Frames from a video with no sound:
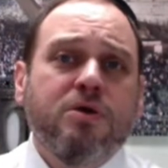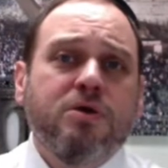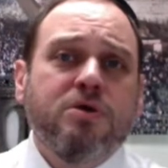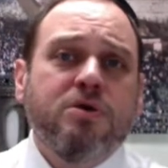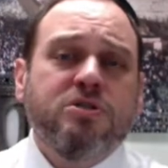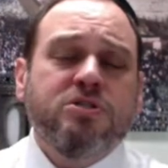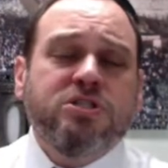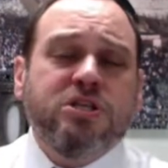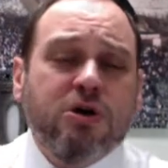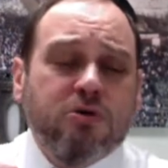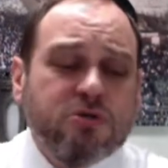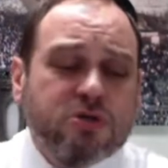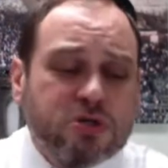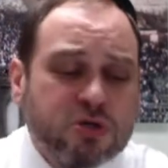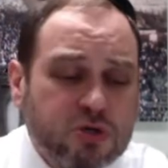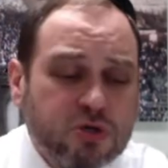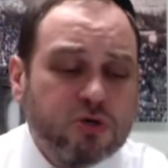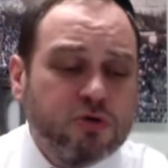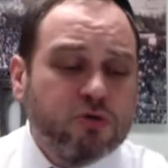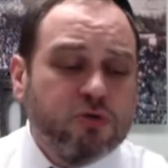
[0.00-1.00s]
So
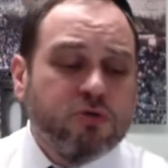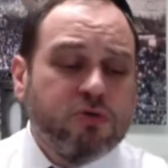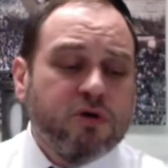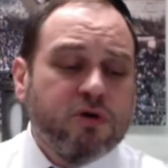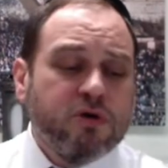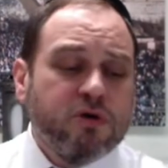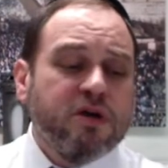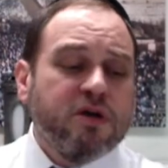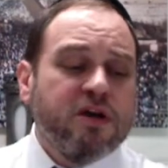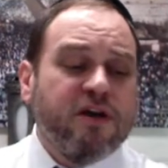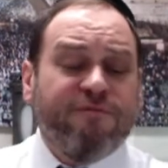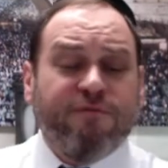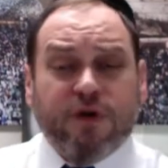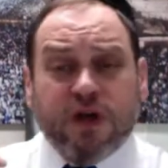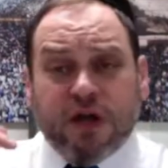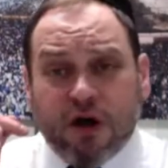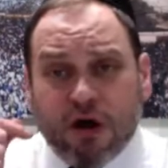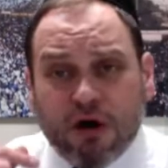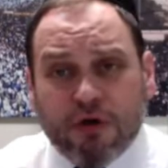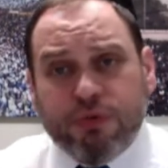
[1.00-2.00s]
too, if we
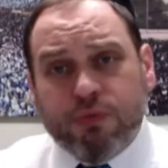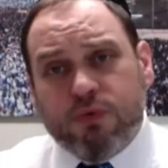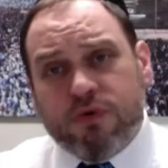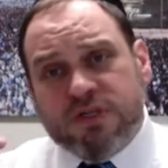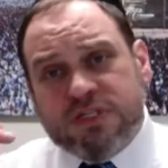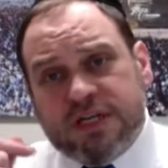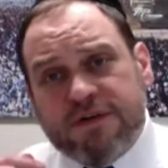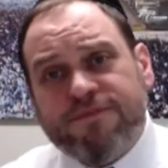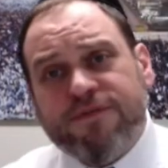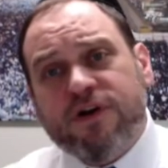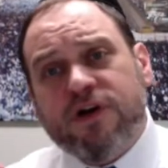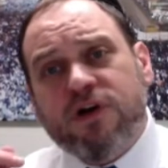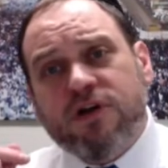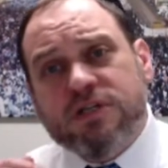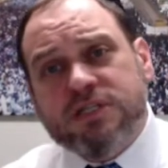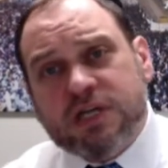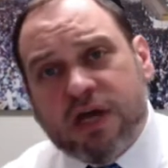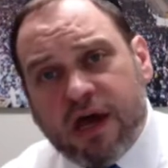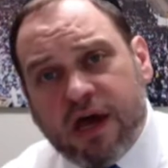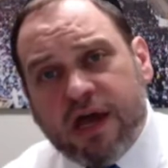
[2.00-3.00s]
go through a difficult
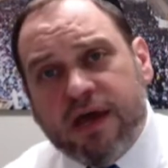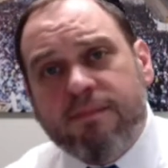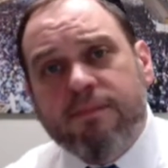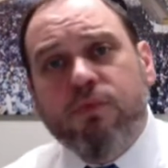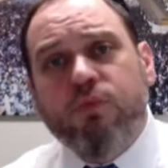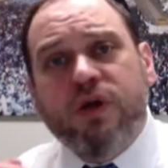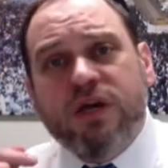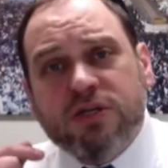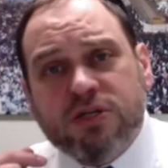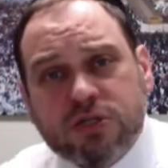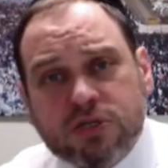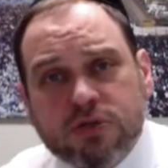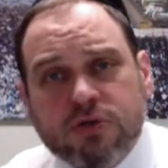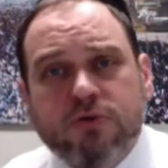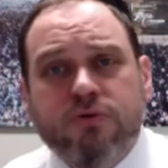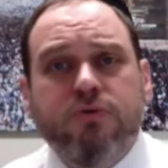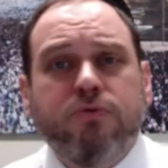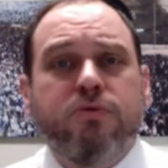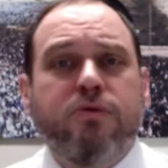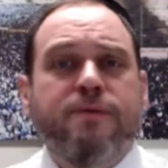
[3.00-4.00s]
time, we
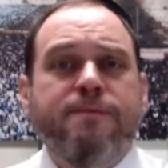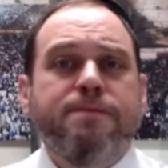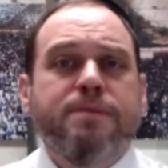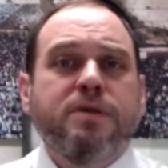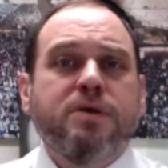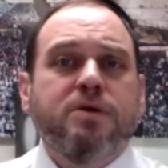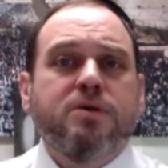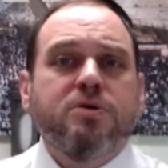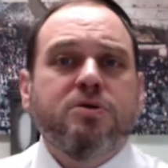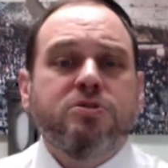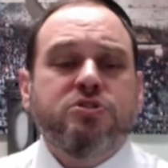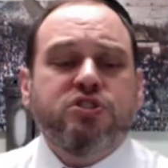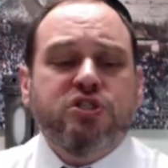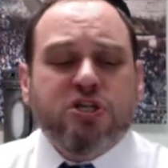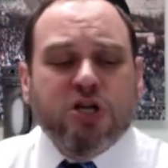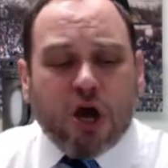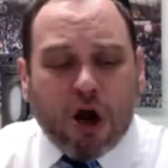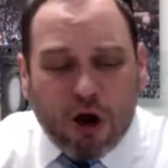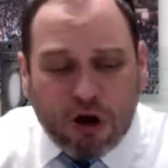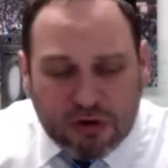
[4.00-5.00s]
too should
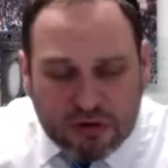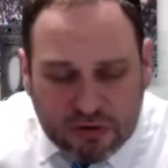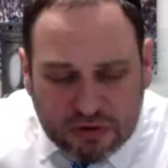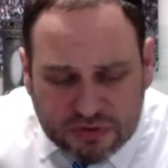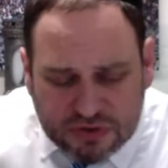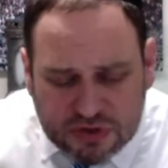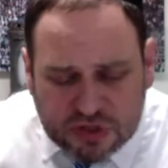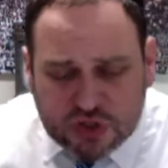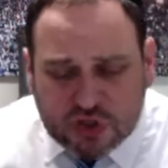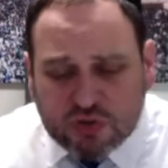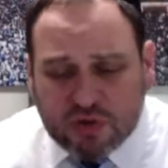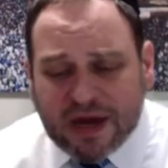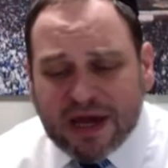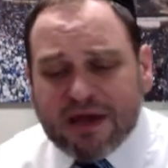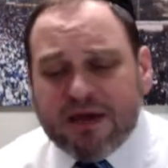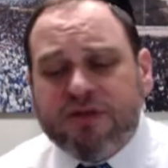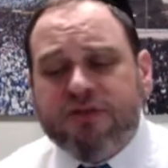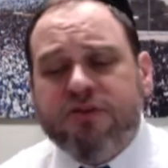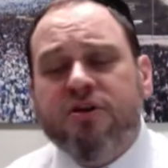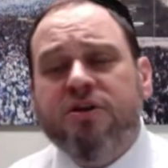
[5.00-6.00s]
garner the
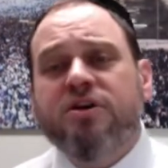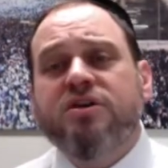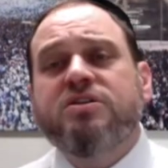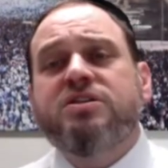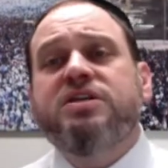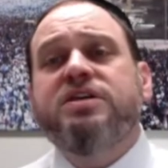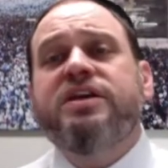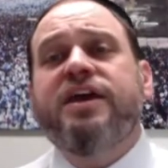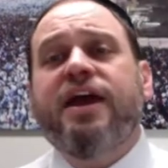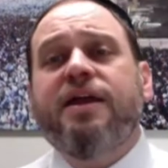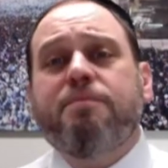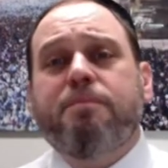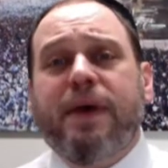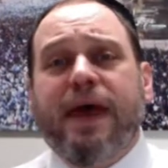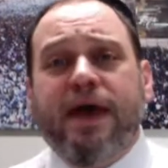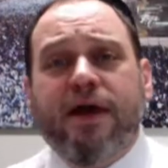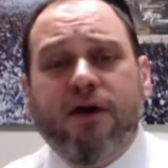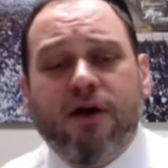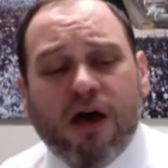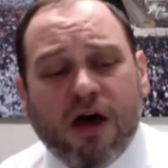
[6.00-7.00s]
strength to get
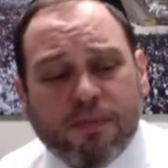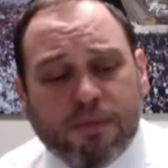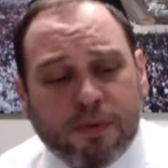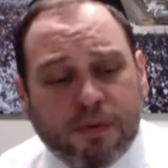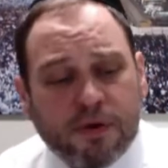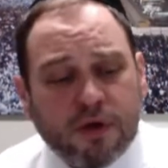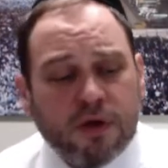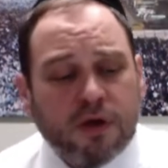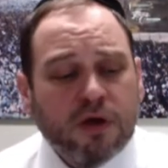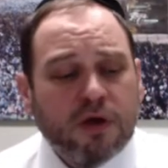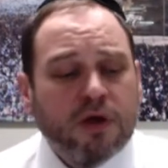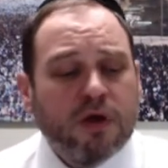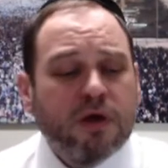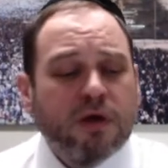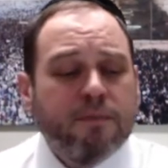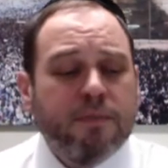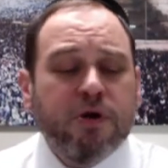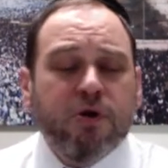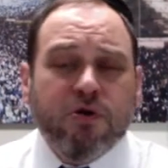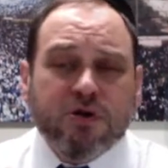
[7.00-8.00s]
back up,
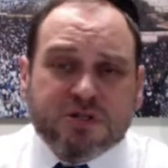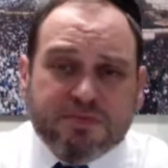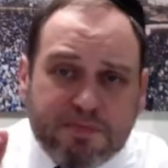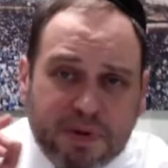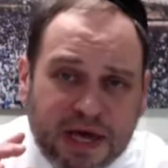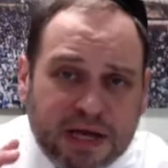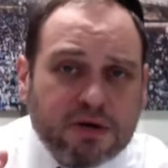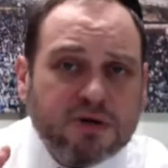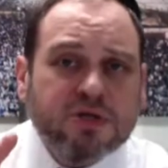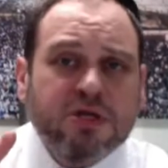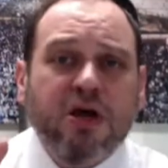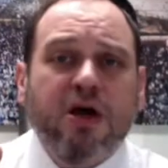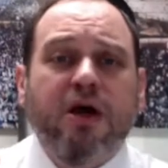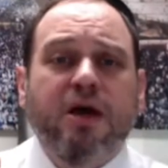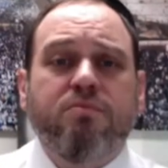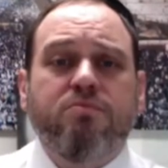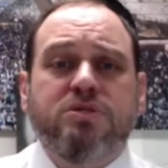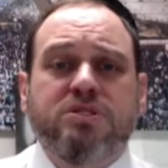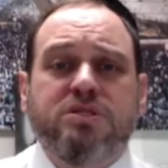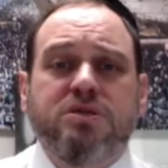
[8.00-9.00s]
because better
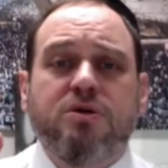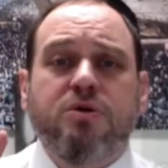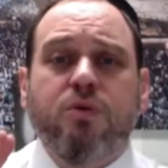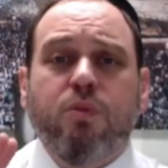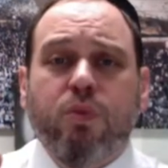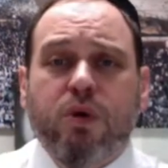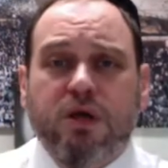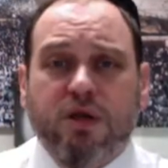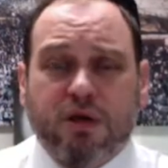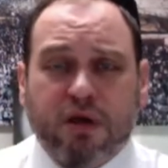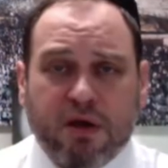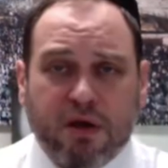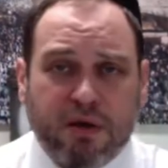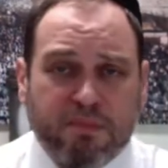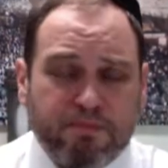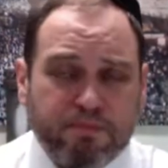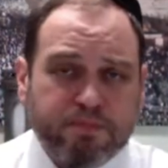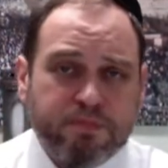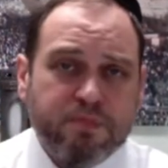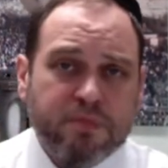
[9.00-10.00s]
times will come.